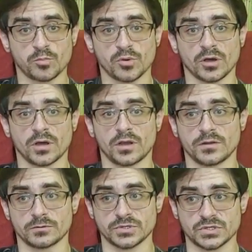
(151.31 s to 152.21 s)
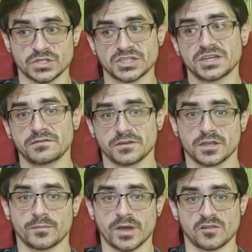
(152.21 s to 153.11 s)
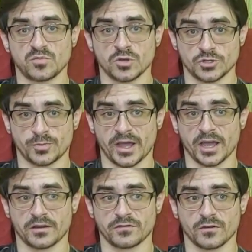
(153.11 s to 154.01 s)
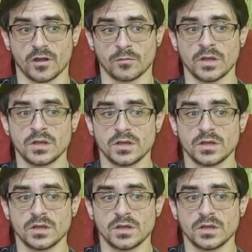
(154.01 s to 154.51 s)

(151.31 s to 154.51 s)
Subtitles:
but there was a significant amount of pushback from